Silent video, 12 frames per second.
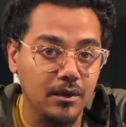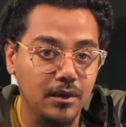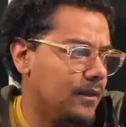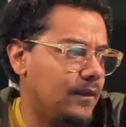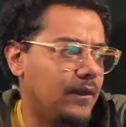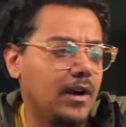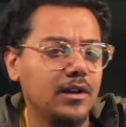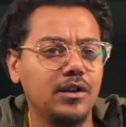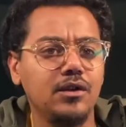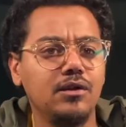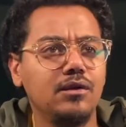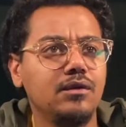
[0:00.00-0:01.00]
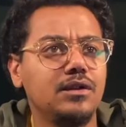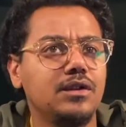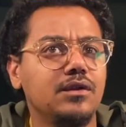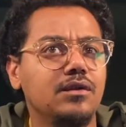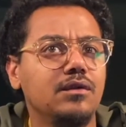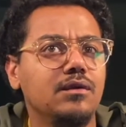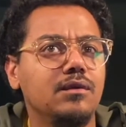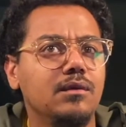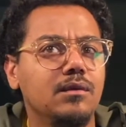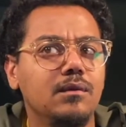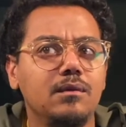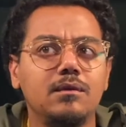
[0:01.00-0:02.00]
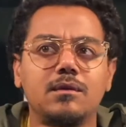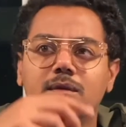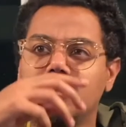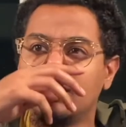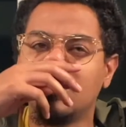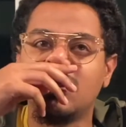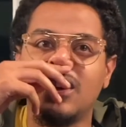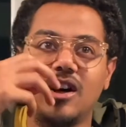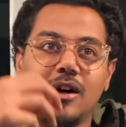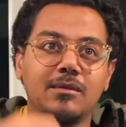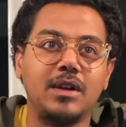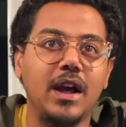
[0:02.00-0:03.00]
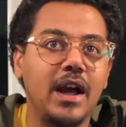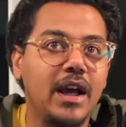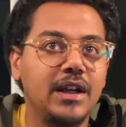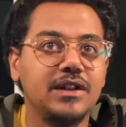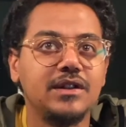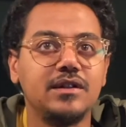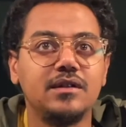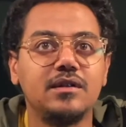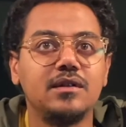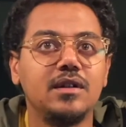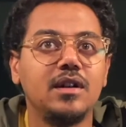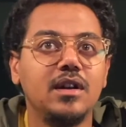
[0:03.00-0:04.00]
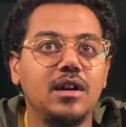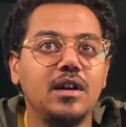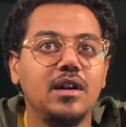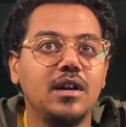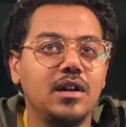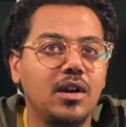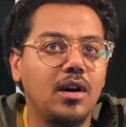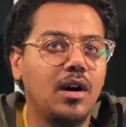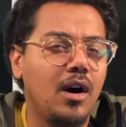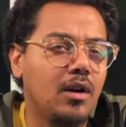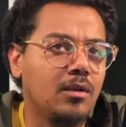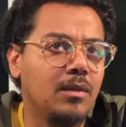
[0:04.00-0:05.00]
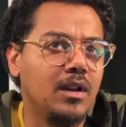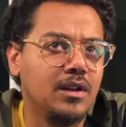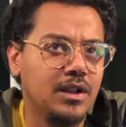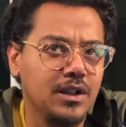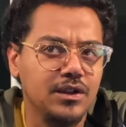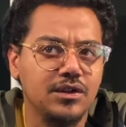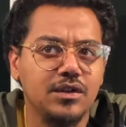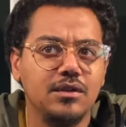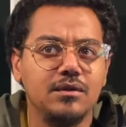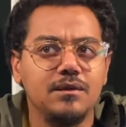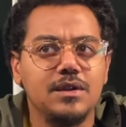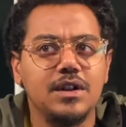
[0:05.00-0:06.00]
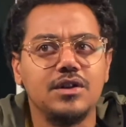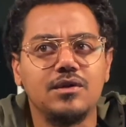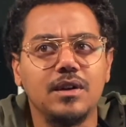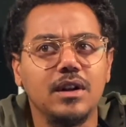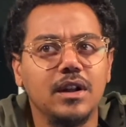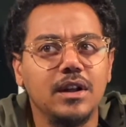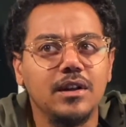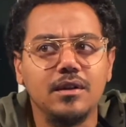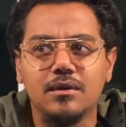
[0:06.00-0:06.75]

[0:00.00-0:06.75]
Fuck you to Comcast and all them other niggas too. CenturyLink,